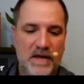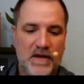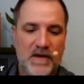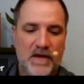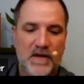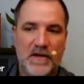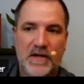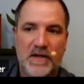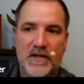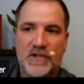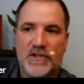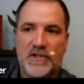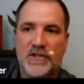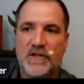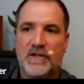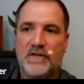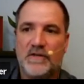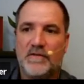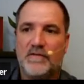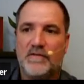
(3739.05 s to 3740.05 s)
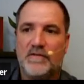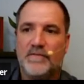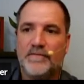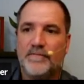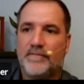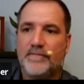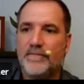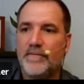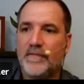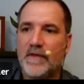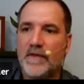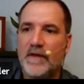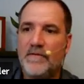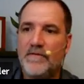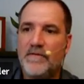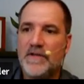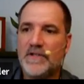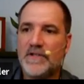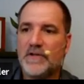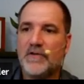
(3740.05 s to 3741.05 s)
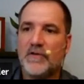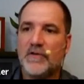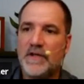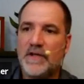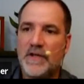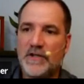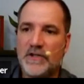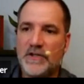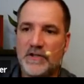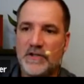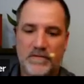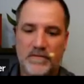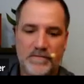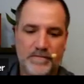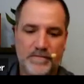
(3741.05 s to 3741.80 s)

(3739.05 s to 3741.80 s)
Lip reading: condition, a physical condition